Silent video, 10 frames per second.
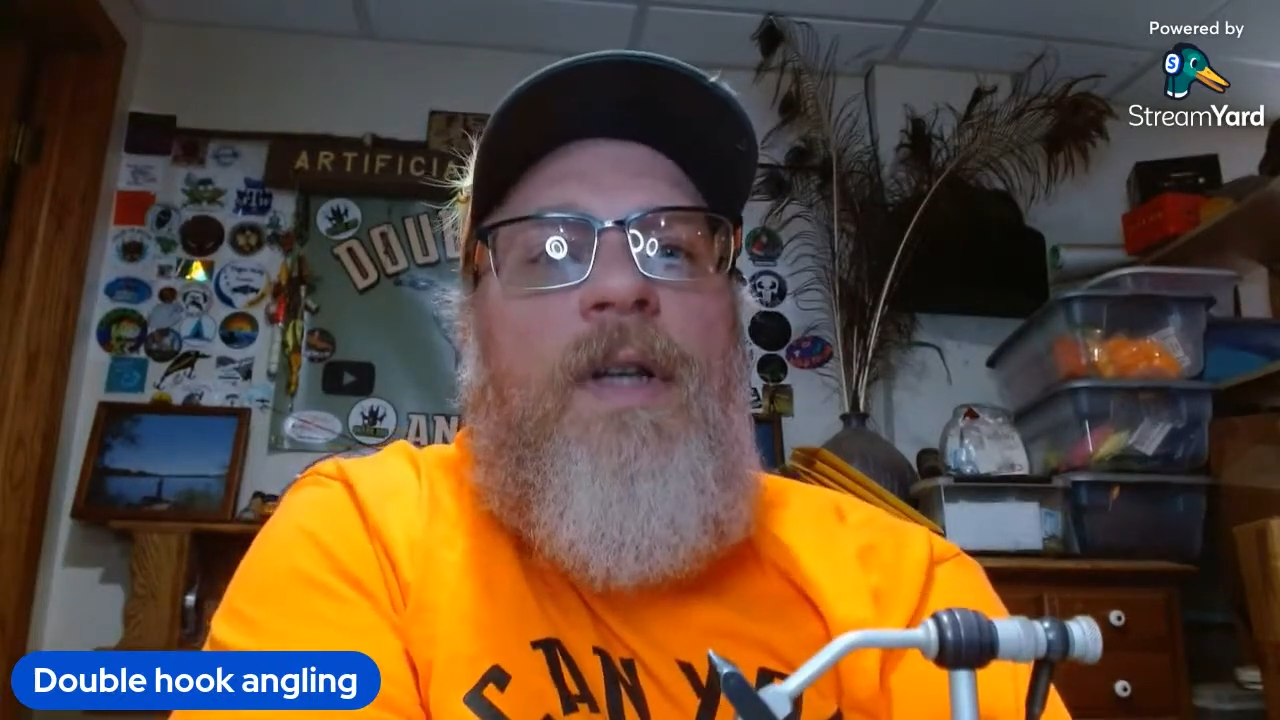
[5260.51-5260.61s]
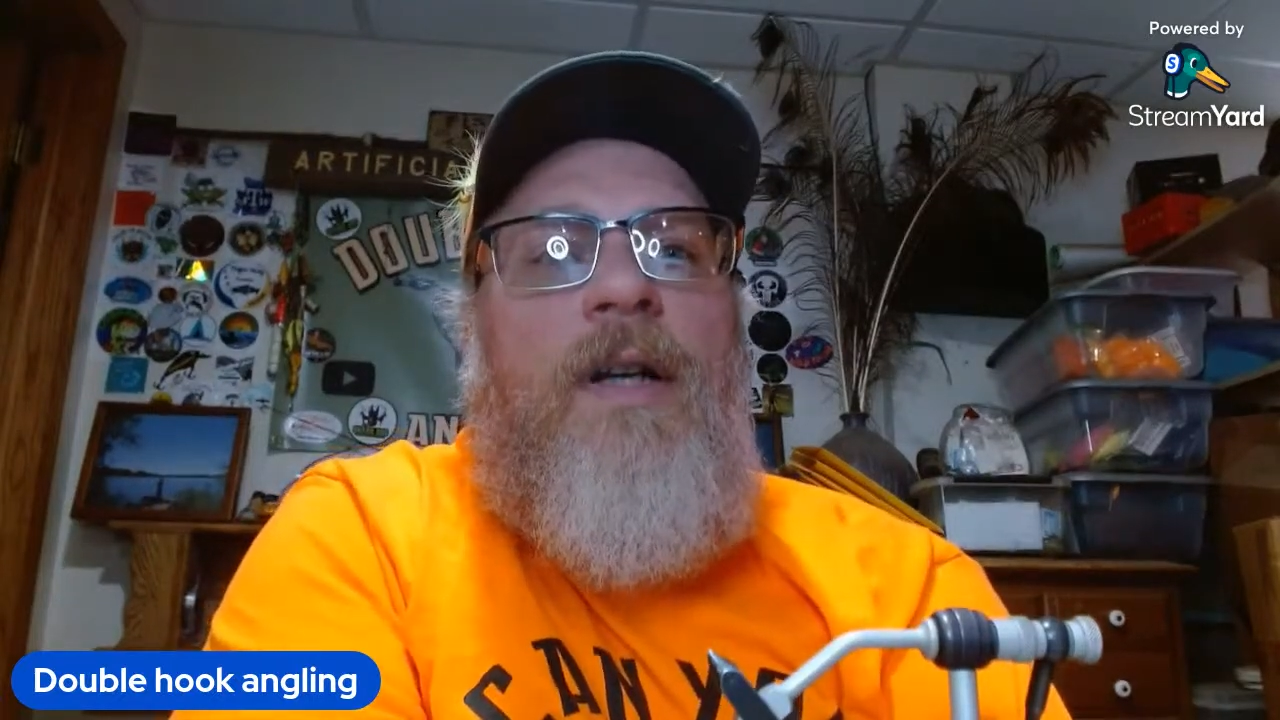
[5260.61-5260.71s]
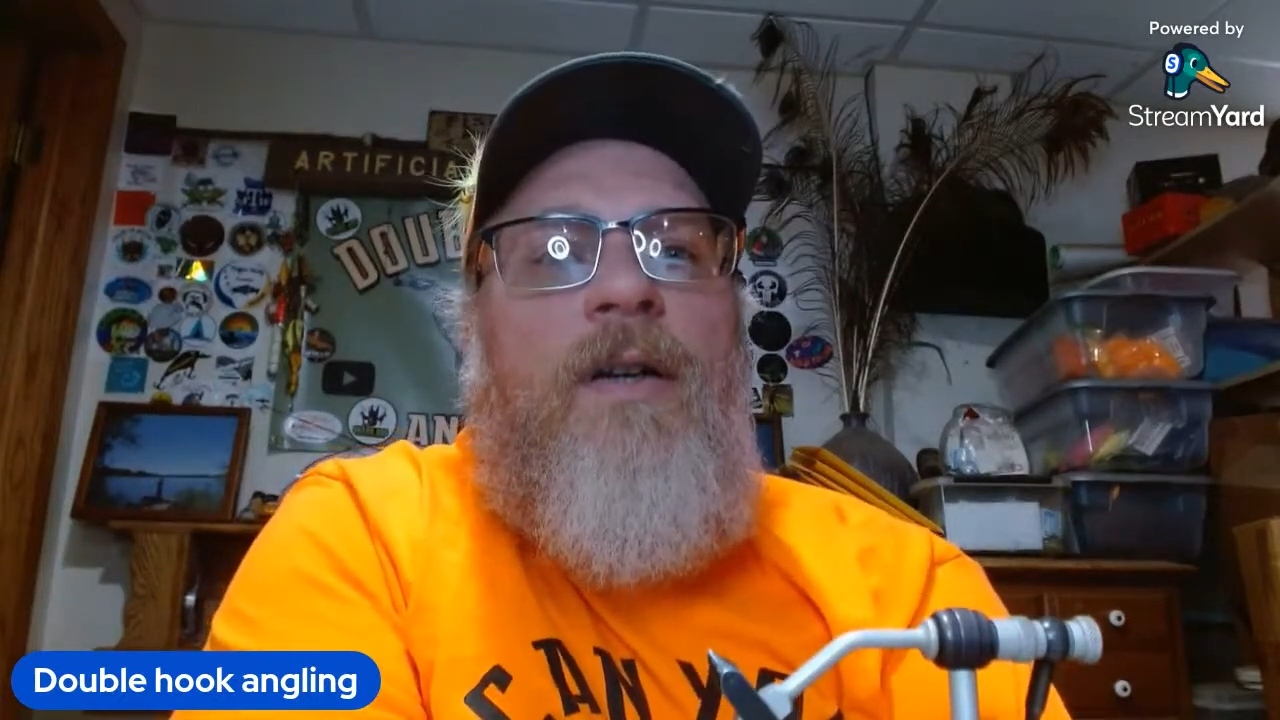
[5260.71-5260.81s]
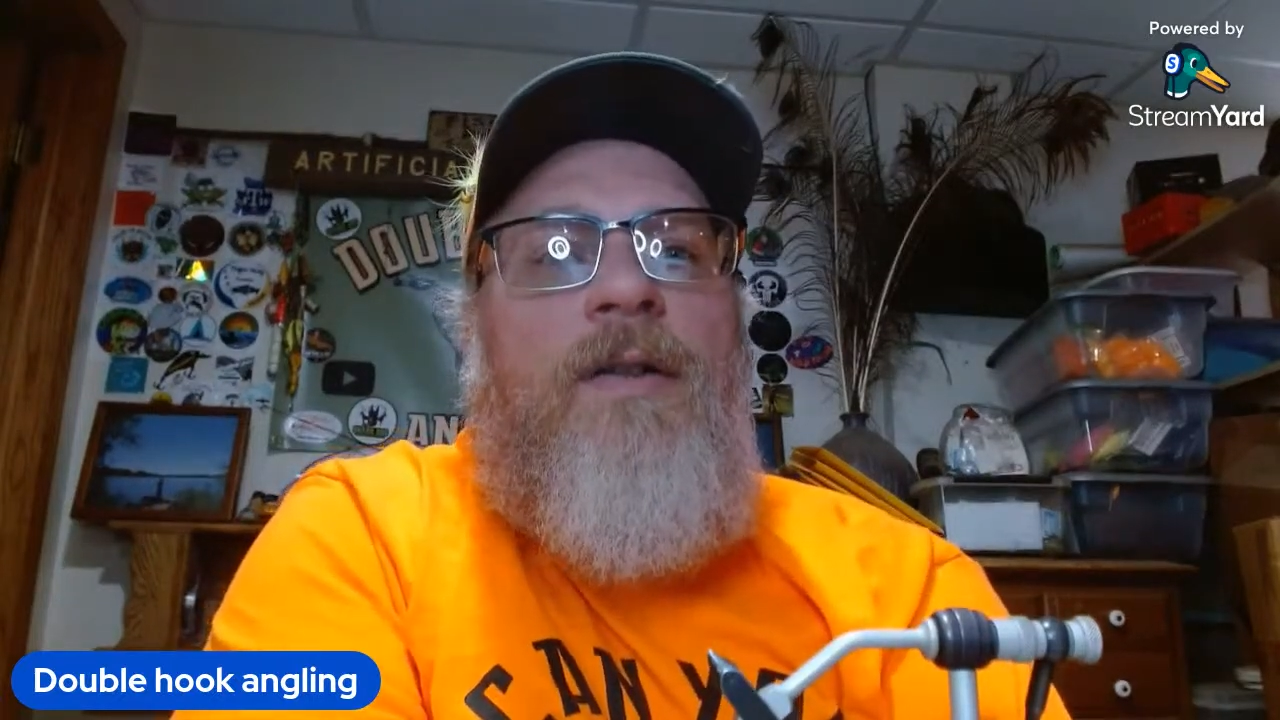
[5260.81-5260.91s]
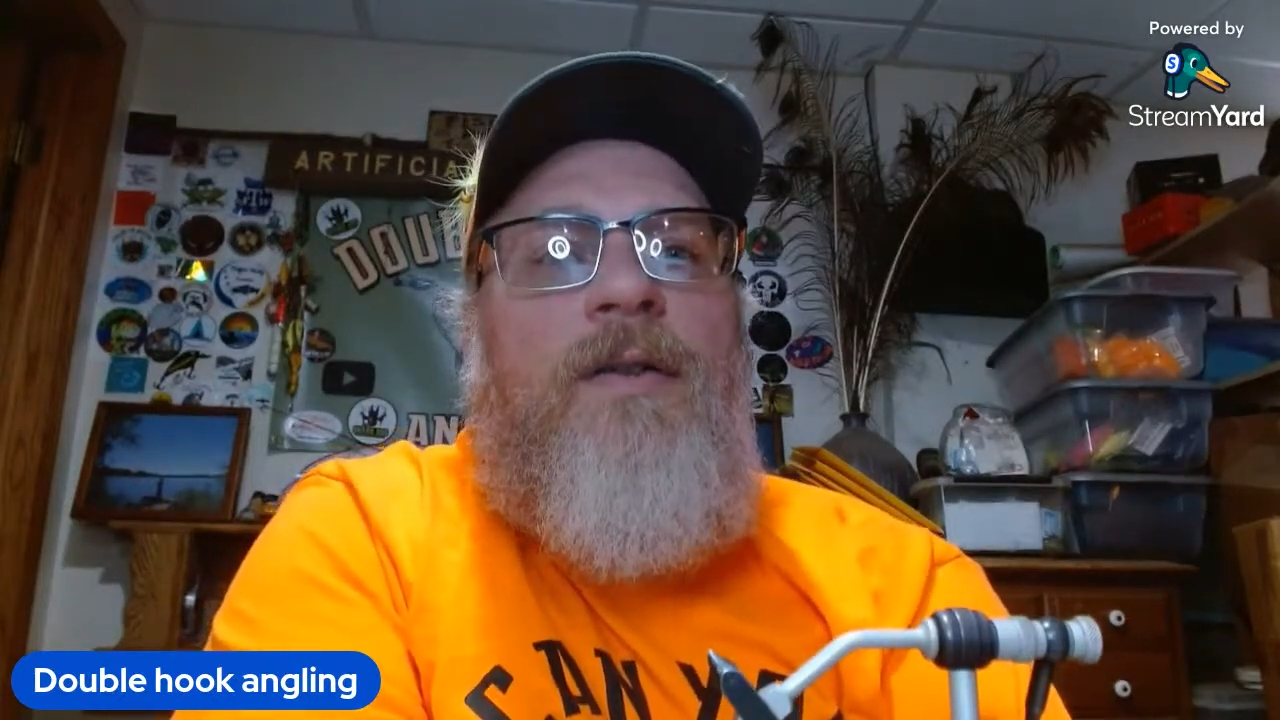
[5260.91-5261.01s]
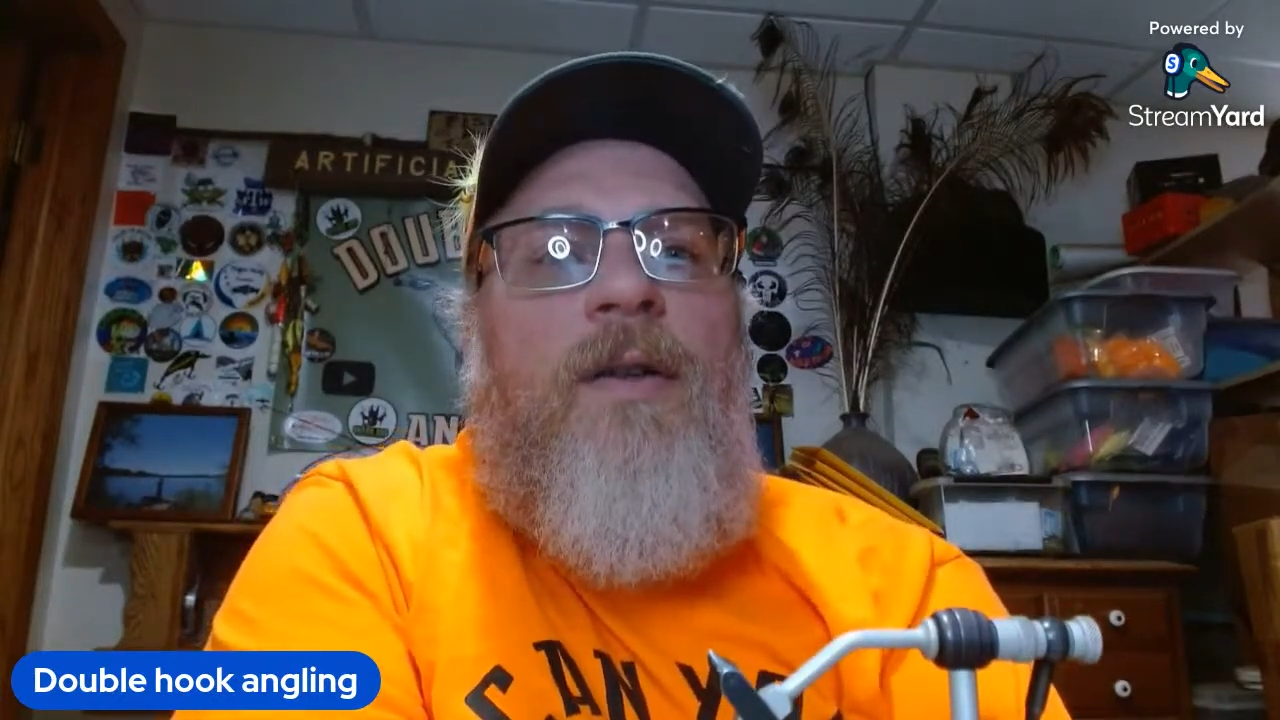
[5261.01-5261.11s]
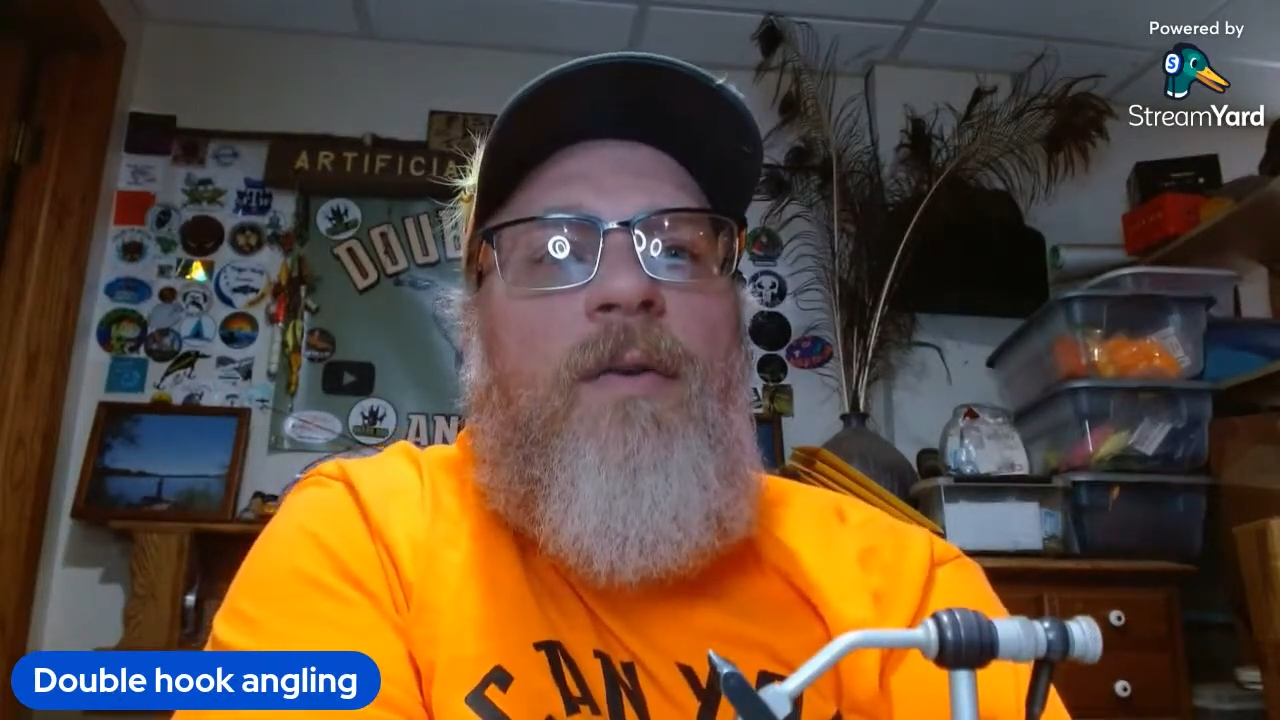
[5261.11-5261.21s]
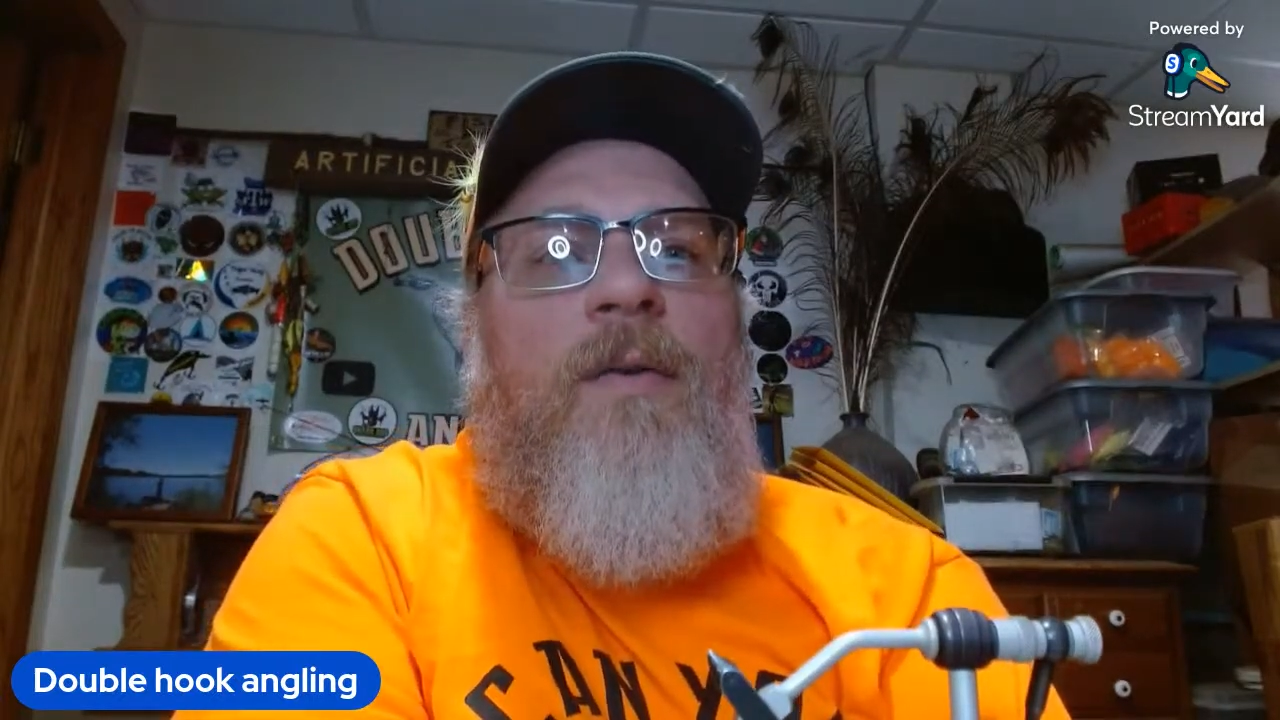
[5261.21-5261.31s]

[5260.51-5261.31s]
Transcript: that are so